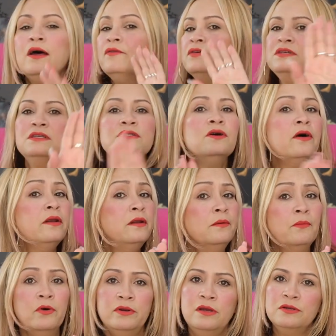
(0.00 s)
Now, this is not an
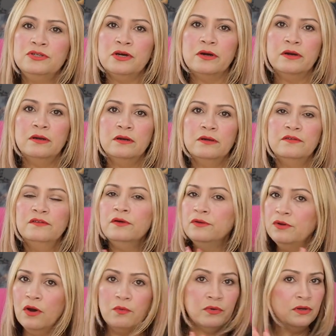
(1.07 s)
ammonia jar. So
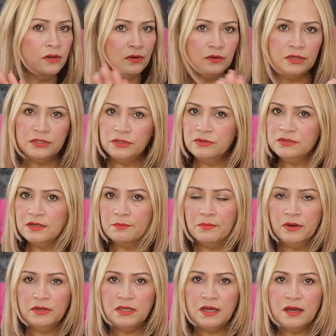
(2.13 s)
no, we're not going to use
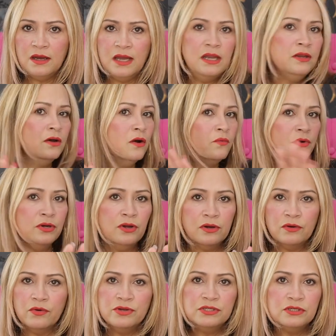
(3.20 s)
ammonia, and no, we're
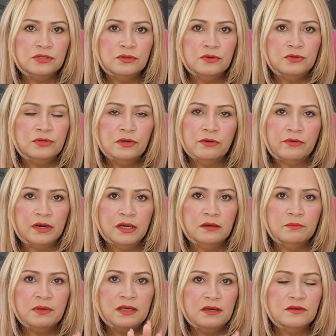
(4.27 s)
not going to do
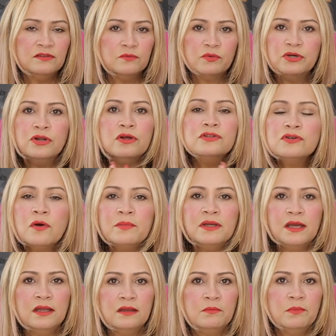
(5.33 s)
urine, because we're not
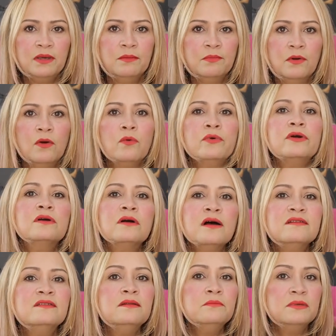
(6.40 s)
dominating people. We're
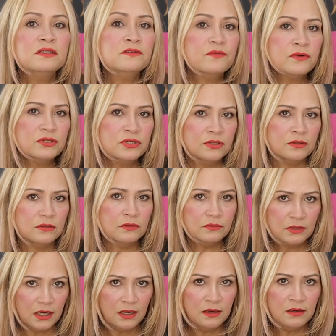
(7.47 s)
causing misfortune,
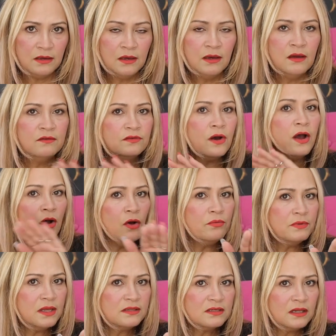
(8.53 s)
okay? So I
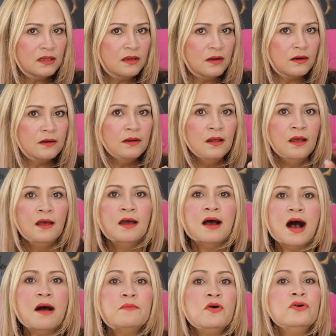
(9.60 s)
hope that's clear.
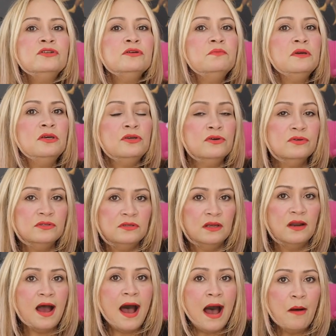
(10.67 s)
I'm going to be
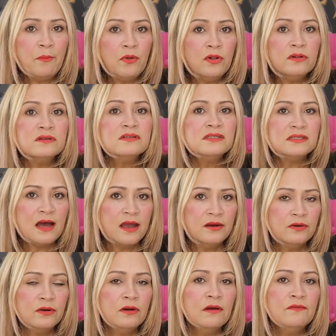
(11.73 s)
using apple
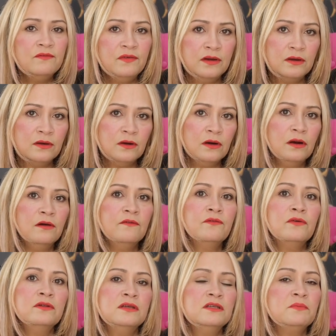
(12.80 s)
cider vinegar
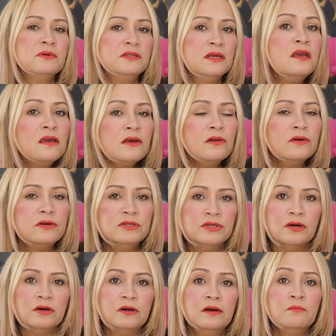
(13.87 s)
for this particular
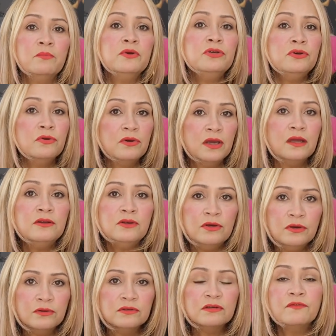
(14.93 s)
jar, but you can
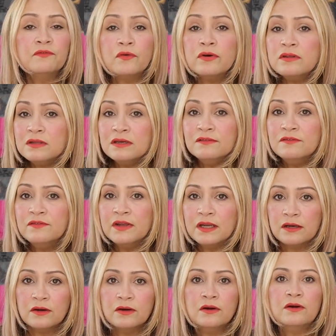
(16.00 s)
use Four Thieves
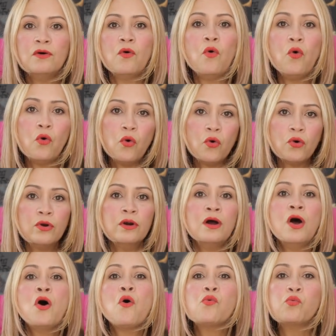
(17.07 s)
Vinegar
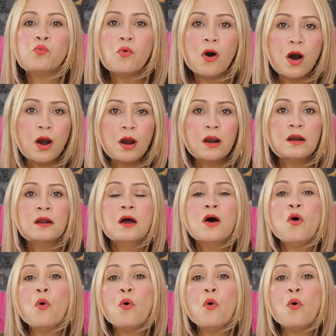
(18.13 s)
or water.